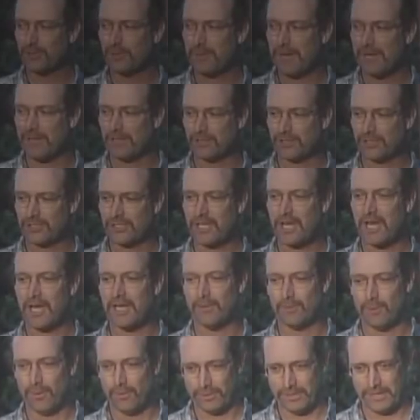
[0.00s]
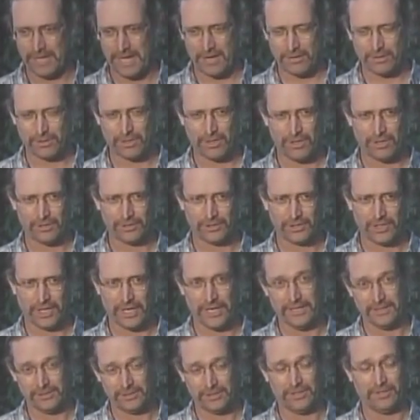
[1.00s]
about science, what we now call
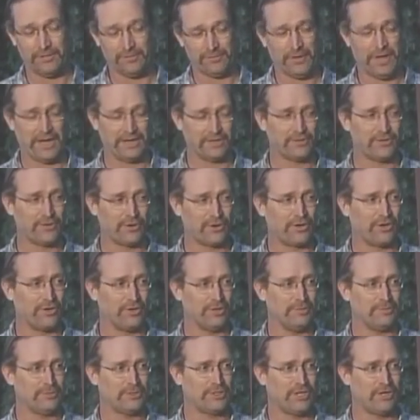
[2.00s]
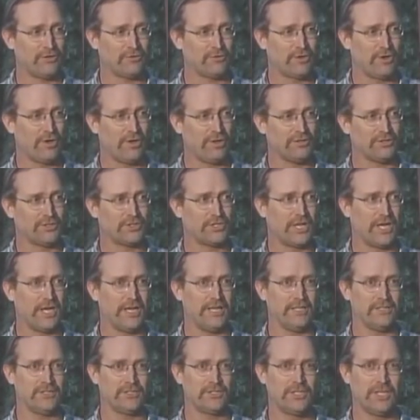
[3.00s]
science, and in fact Thoreau himself called
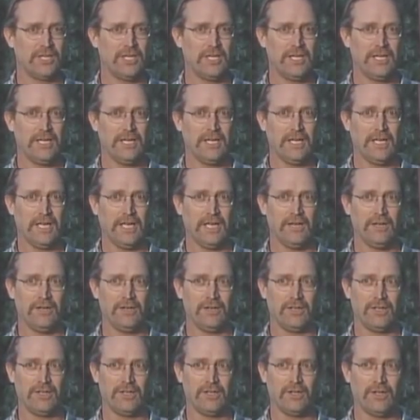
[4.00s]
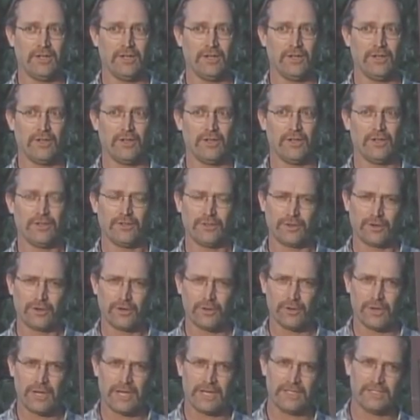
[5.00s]
science, and
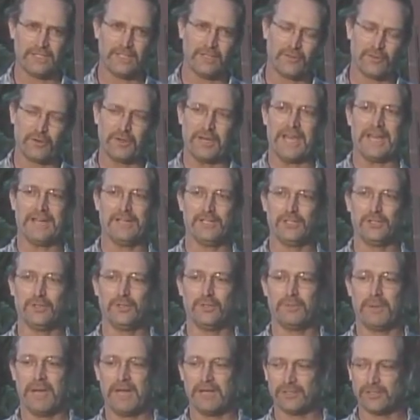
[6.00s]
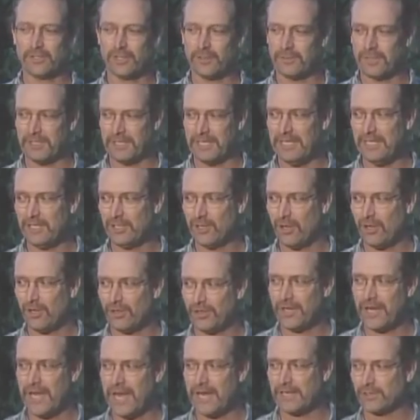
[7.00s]
Thoreau had a different attitude about something he
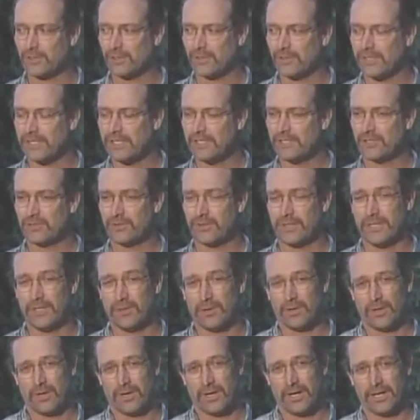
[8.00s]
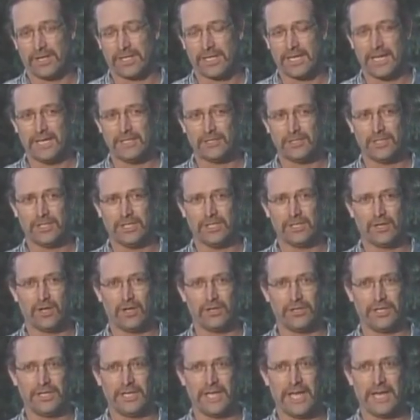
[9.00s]
called natural history, or on occasion he
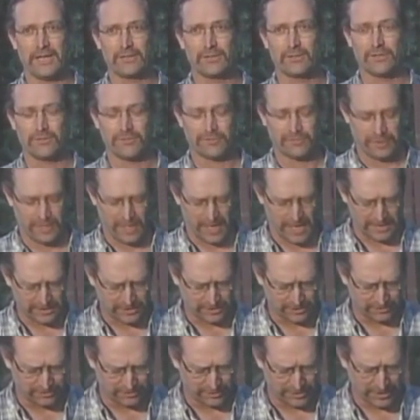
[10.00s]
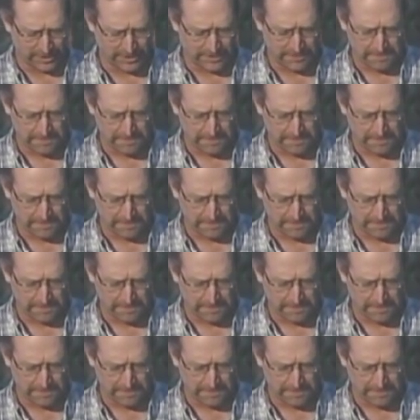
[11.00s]
called it natural philosophy.